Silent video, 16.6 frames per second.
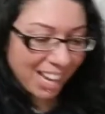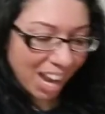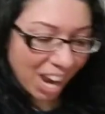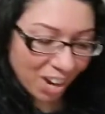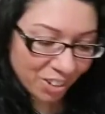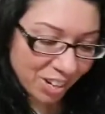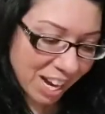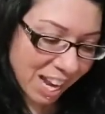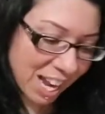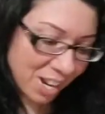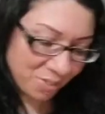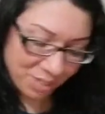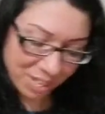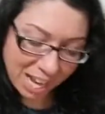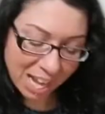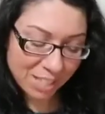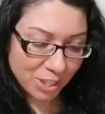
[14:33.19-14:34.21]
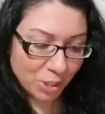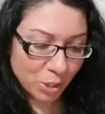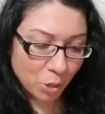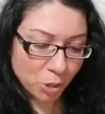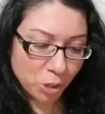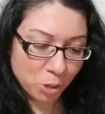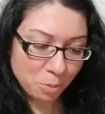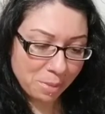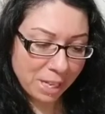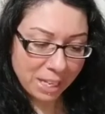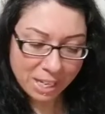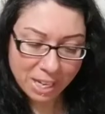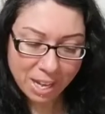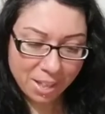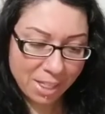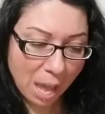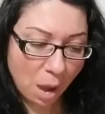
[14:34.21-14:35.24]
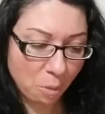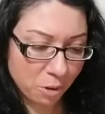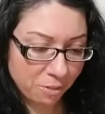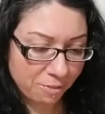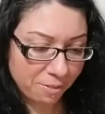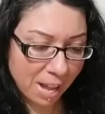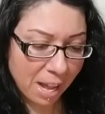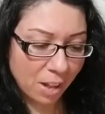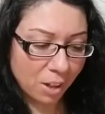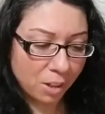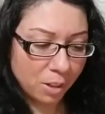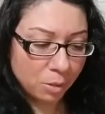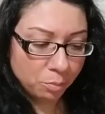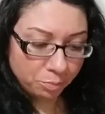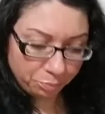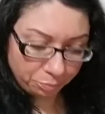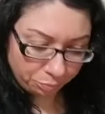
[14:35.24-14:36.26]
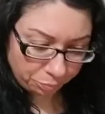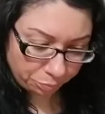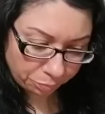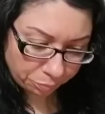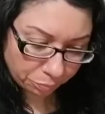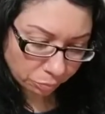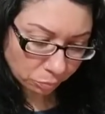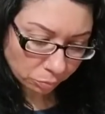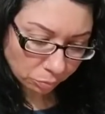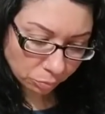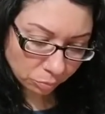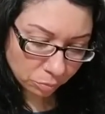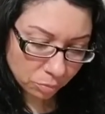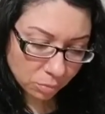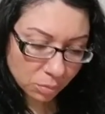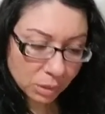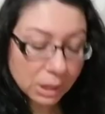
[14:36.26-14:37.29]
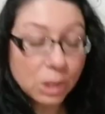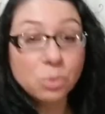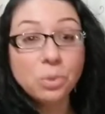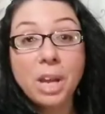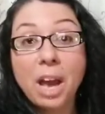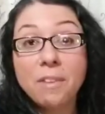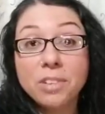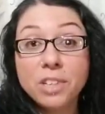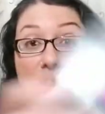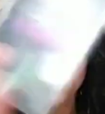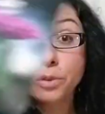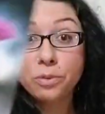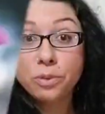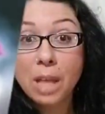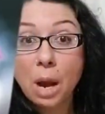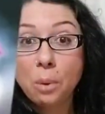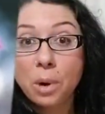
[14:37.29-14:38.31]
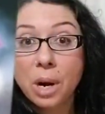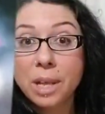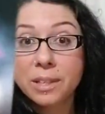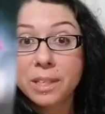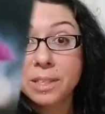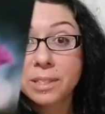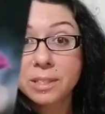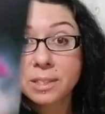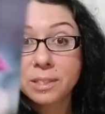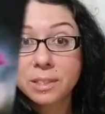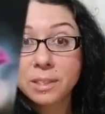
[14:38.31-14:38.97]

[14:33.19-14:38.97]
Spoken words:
All right. We got social media. That one fell. We have another flower on this.